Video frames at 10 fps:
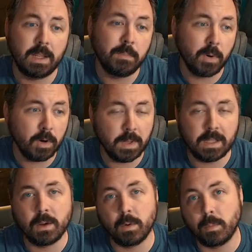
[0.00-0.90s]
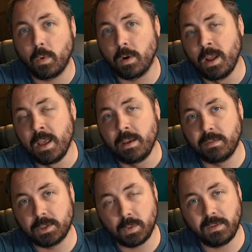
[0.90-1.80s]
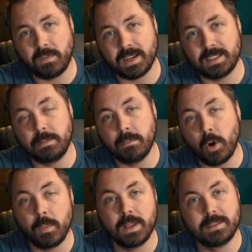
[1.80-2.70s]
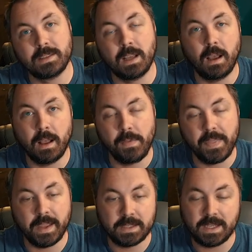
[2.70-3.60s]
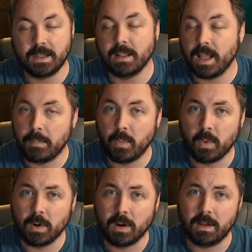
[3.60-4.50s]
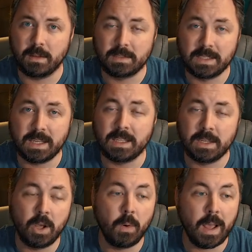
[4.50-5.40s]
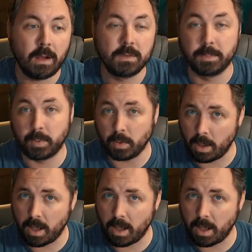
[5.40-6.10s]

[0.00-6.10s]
In Birdman, there were more visual effects-y moments that take a lot more skill and know-how to pull